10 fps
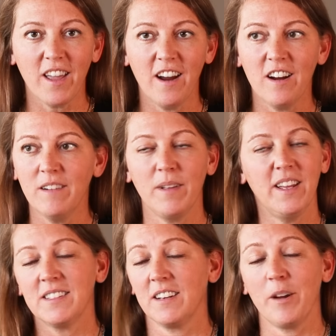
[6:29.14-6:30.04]
hair
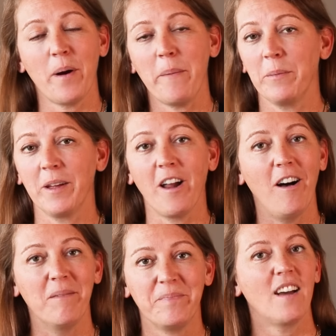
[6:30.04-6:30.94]
isn't a problem at
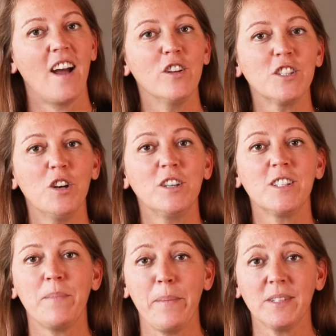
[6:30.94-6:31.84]
all. I've also heard
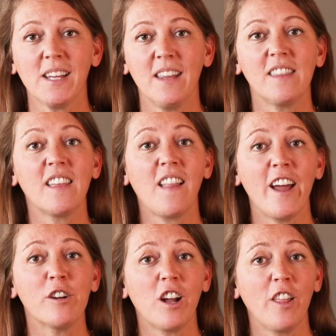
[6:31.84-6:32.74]
some people say that the
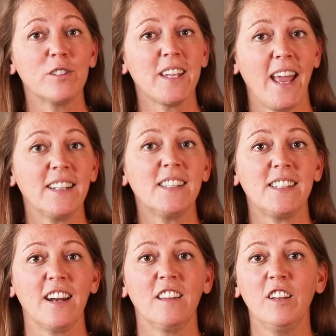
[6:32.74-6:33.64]
lighter colors can
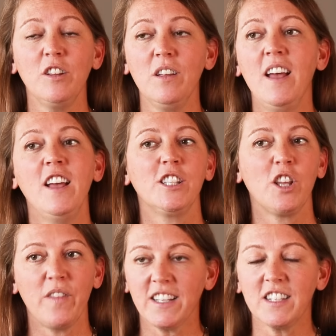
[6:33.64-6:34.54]
stain a little,
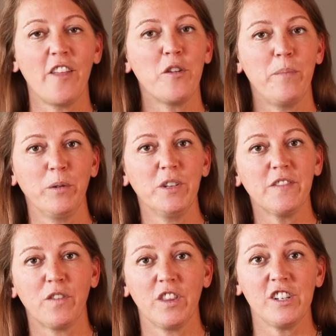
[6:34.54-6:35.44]
so that's another
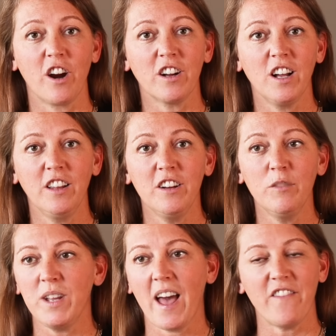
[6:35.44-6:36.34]
bonus for the dark
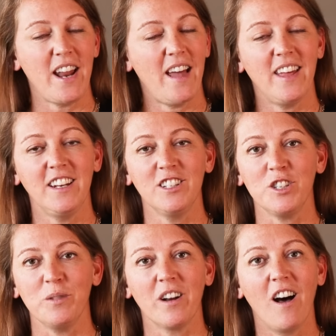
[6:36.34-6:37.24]
color. We haven't had that
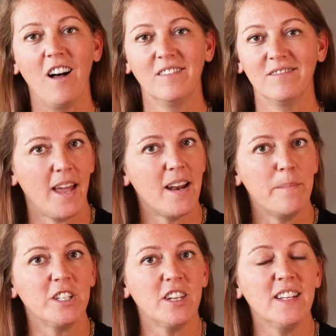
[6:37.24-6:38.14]
issue at all. And I
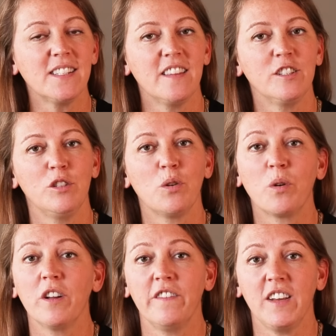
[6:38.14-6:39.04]
mentioned this in the
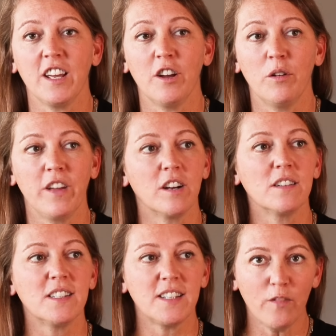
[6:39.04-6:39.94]
tutorial video, there
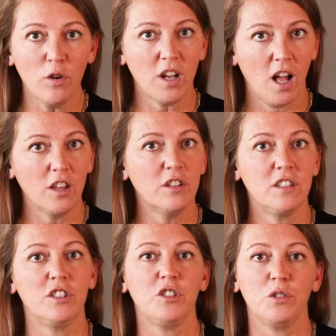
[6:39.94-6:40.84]
are several colors
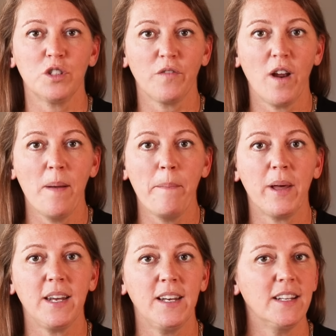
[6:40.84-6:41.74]
to choose from,
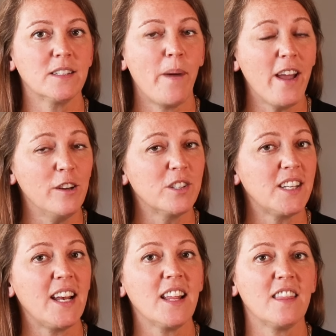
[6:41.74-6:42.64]
but it is my
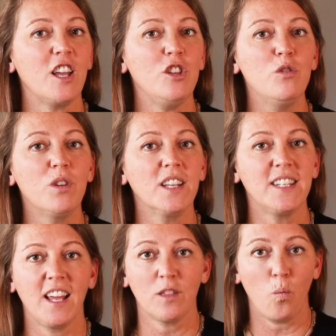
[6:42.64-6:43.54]
understanding that you can
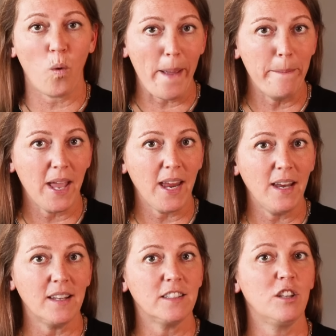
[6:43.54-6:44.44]
take the white
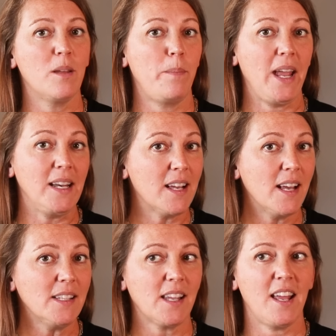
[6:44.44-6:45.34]
paint to the paint
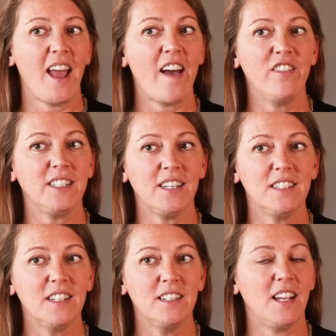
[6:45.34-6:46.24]
desk and have it
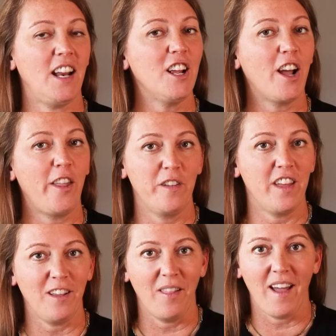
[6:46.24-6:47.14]
tinted to any color that you